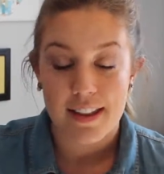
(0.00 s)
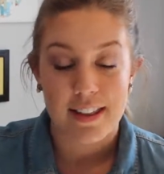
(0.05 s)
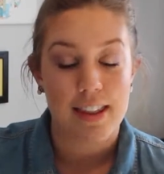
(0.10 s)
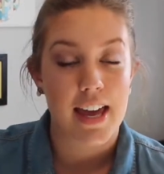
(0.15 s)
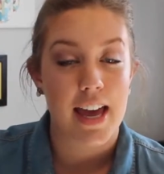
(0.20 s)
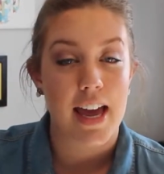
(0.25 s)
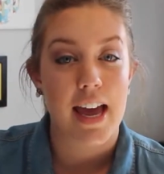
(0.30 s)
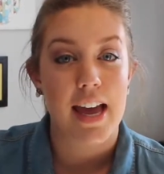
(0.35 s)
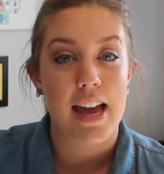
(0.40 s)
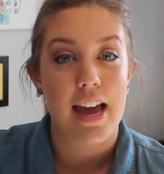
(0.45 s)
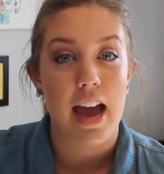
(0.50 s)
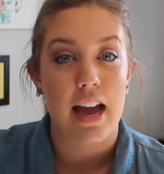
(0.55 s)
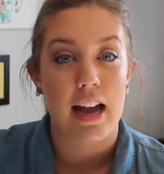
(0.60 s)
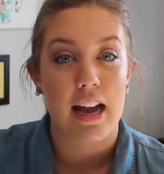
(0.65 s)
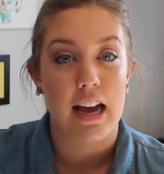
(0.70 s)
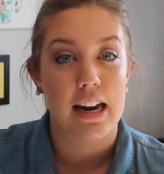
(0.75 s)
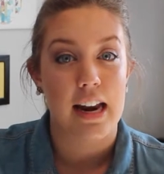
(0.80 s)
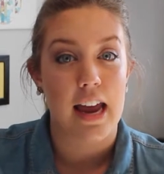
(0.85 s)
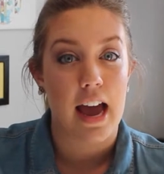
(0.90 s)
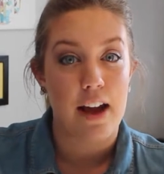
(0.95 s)
They
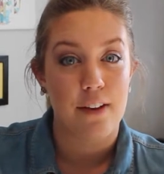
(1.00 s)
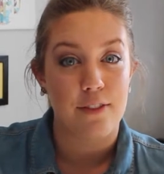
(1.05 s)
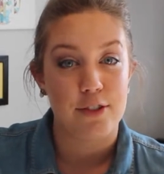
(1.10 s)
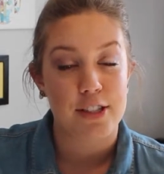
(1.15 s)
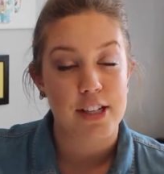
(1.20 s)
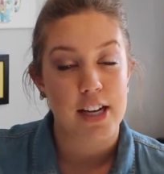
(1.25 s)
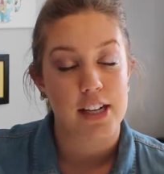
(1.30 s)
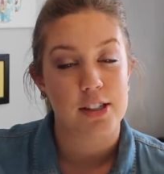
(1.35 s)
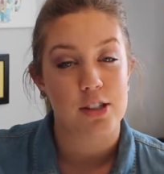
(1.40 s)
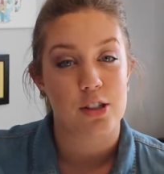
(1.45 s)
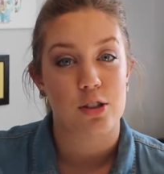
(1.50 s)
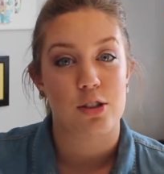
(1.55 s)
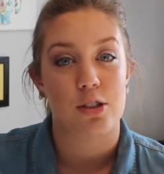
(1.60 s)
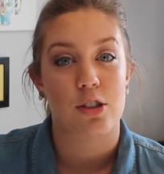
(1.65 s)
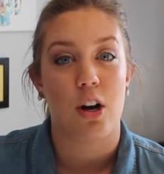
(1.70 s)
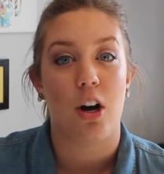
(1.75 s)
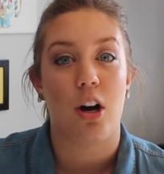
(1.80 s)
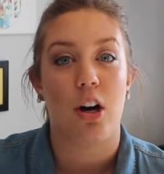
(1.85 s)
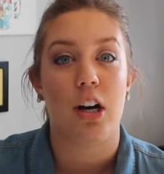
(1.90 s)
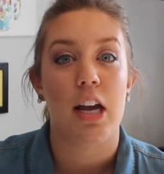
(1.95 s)
kind of advertised their
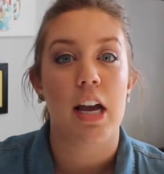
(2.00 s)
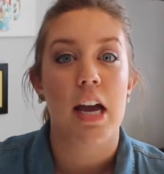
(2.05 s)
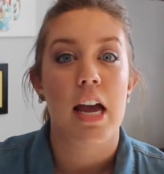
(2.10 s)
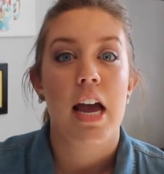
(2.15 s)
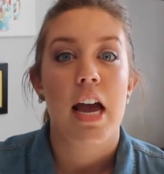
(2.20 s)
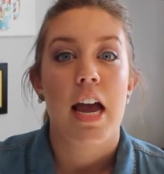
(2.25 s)
song